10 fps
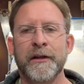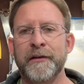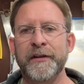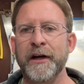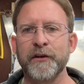
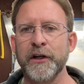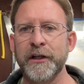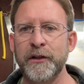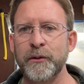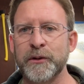they've never done a
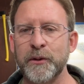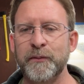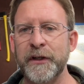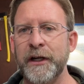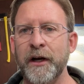YouTube
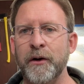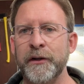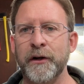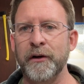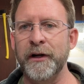video
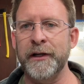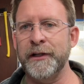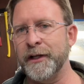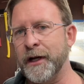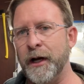and all,
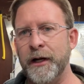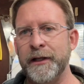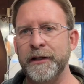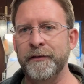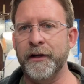and
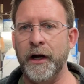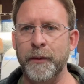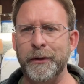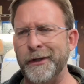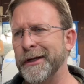they leave a
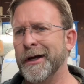comment like,